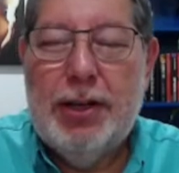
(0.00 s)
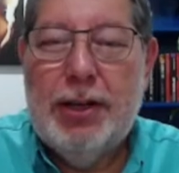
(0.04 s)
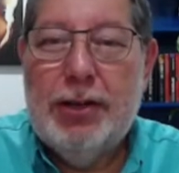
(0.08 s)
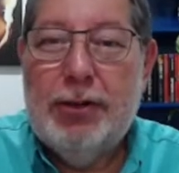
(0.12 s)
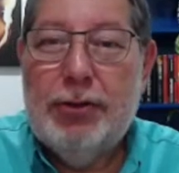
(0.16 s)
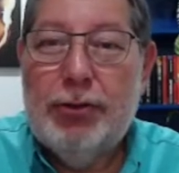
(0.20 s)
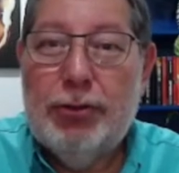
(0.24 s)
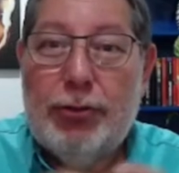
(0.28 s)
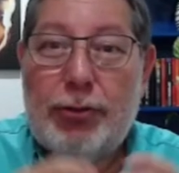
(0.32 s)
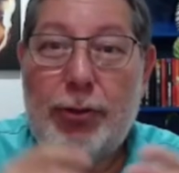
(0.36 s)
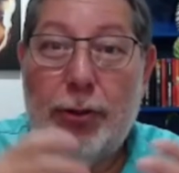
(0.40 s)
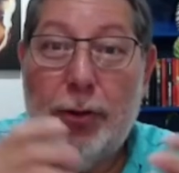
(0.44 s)

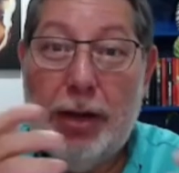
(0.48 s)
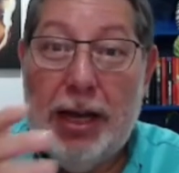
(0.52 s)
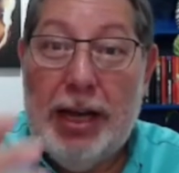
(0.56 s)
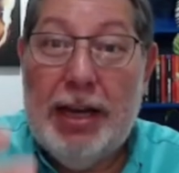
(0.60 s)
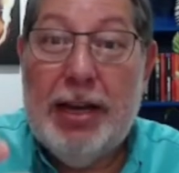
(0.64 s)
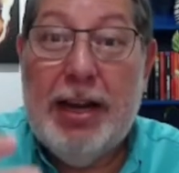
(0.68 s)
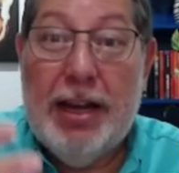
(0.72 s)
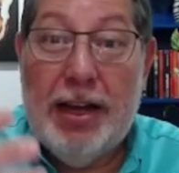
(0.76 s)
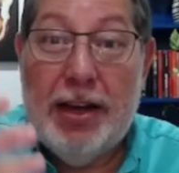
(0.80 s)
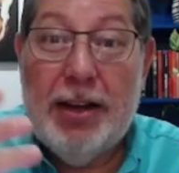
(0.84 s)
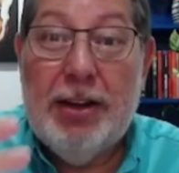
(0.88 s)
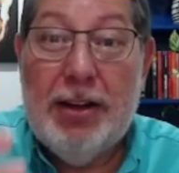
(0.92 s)
So
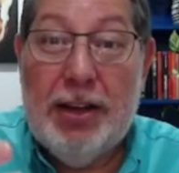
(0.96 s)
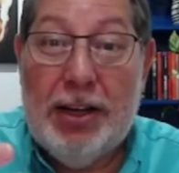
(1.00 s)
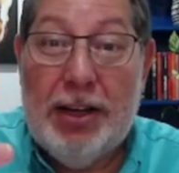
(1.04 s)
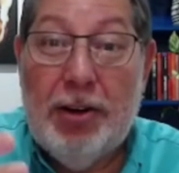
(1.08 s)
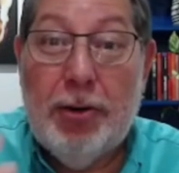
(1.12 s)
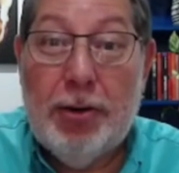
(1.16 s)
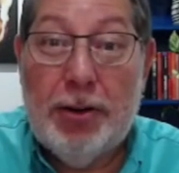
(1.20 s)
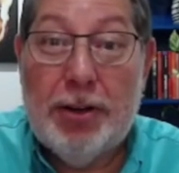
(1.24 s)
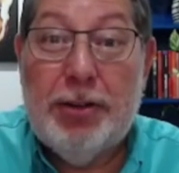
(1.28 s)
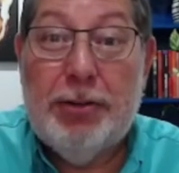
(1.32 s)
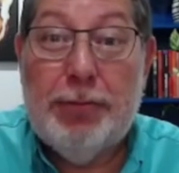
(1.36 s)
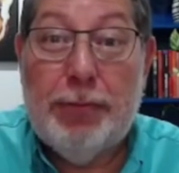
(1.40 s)
in
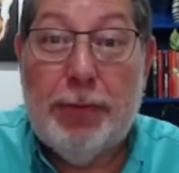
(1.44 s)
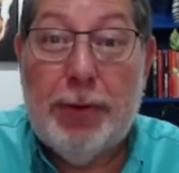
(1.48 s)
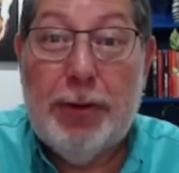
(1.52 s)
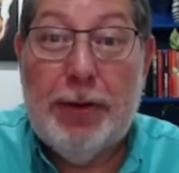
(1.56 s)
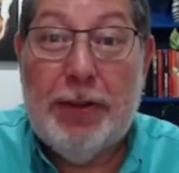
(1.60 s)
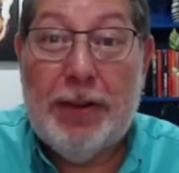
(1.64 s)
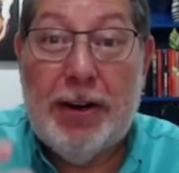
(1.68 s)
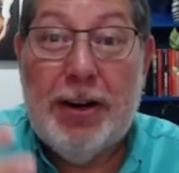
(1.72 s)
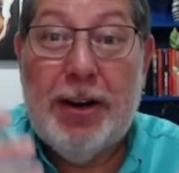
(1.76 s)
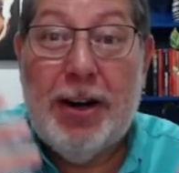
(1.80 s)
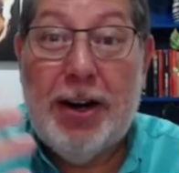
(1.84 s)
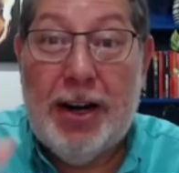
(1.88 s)
order for
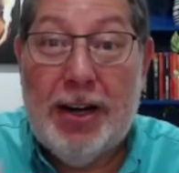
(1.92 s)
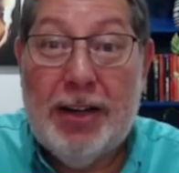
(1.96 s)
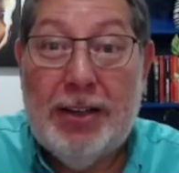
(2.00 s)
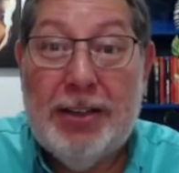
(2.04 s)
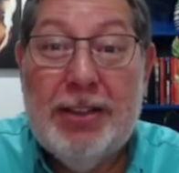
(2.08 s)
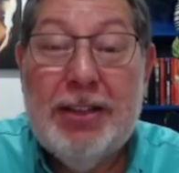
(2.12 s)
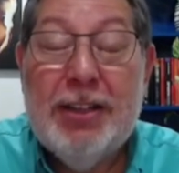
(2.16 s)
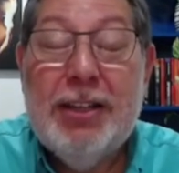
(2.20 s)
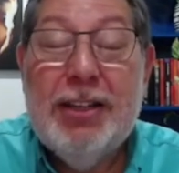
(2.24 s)
the heart